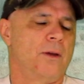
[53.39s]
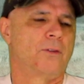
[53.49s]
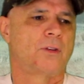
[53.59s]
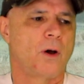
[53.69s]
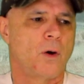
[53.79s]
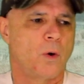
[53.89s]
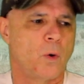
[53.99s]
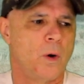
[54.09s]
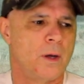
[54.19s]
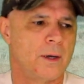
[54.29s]

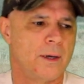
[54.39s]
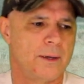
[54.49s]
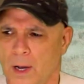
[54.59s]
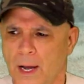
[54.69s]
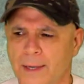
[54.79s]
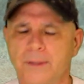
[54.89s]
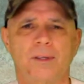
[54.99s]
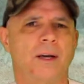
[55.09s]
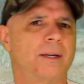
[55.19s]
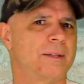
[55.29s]
So I
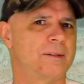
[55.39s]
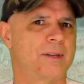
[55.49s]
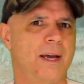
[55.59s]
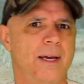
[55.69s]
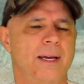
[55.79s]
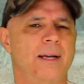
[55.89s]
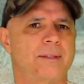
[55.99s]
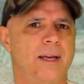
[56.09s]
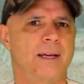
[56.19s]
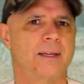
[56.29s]
decided to stay and
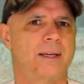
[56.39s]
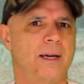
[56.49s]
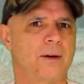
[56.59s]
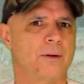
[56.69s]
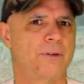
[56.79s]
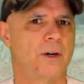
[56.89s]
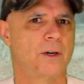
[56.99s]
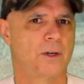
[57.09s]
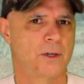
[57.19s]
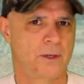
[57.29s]
take care of
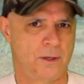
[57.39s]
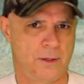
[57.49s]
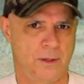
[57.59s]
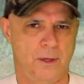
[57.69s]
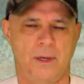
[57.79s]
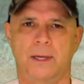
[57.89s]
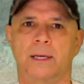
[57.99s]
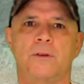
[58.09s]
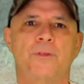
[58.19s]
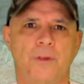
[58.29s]
her
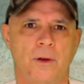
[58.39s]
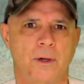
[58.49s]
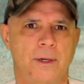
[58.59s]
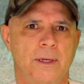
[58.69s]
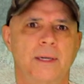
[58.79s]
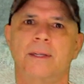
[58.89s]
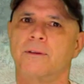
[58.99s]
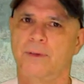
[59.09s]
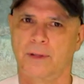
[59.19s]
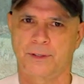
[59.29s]
in Florida, in the
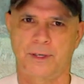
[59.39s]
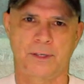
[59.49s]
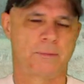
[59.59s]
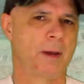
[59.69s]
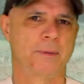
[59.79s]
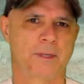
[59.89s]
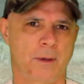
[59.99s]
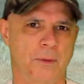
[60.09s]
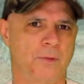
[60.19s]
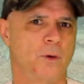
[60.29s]
Villages. Maybe
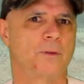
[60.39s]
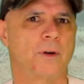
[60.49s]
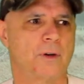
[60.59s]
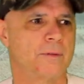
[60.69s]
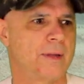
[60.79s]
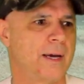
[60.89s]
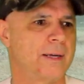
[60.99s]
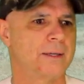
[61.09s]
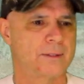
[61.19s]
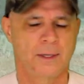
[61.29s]
some of you have heard of
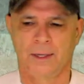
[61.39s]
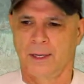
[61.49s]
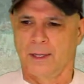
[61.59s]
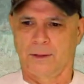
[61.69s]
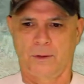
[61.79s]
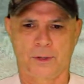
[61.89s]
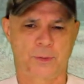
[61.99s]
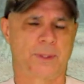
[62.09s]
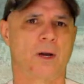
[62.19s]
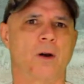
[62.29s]
that large
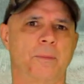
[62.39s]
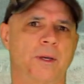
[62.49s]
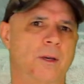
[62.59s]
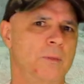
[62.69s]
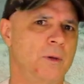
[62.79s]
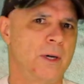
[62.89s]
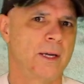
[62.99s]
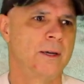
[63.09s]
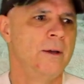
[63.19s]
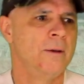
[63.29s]
retirement
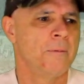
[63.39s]
community.